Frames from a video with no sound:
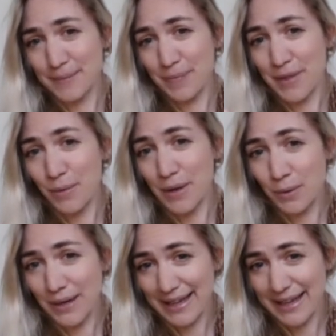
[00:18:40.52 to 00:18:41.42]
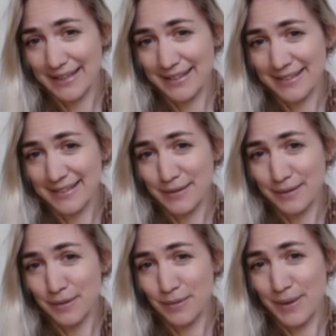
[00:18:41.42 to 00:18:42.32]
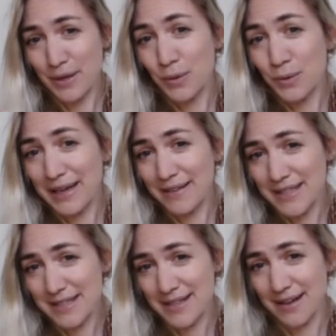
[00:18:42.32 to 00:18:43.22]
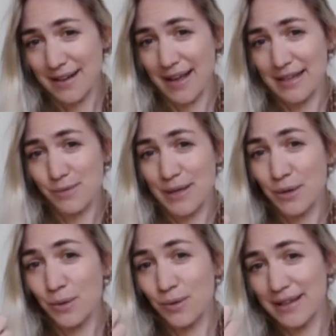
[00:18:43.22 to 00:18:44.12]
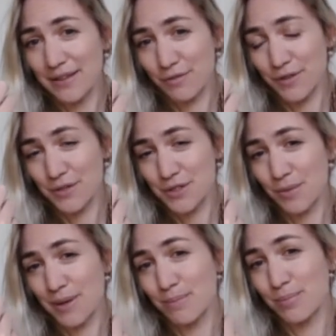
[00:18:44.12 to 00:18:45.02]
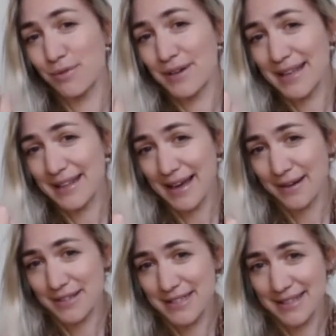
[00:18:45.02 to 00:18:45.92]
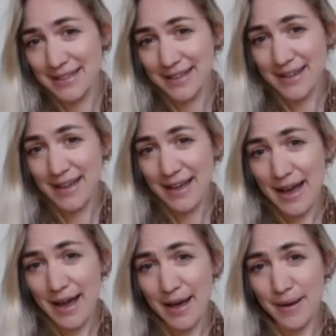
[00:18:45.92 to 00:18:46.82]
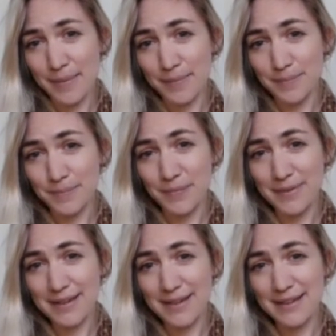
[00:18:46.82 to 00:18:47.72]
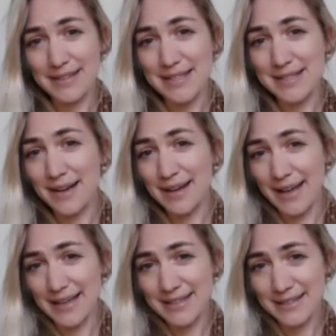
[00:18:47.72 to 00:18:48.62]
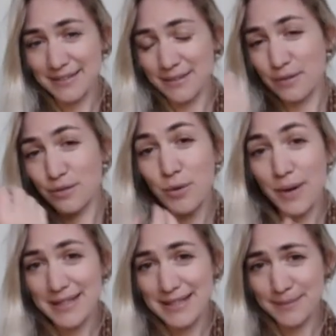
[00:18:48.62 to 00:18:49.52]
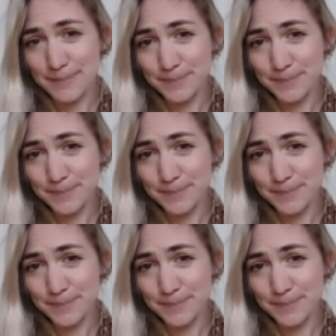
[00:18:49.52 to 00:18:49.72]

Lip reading: that we're calling in. We call in the starlight, we call in the future, we breathe out the starlight through us.